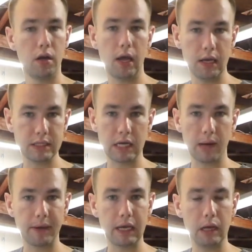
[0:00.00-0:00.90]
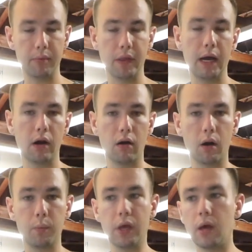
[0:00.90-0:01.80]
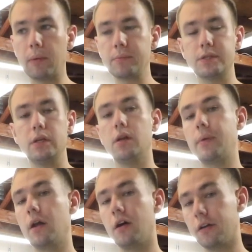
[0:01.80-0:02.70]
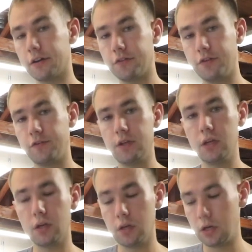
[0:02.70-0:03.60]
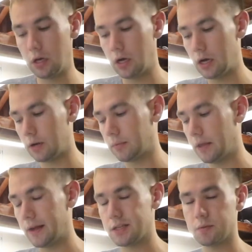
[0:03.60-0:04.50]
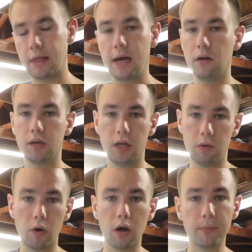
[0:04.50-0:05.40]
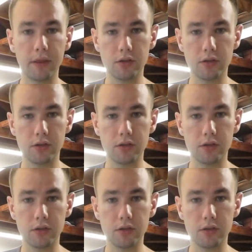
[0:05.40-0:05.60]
anytime I get up in the higher RPM, I'm seeing about 150, and that is without any water meth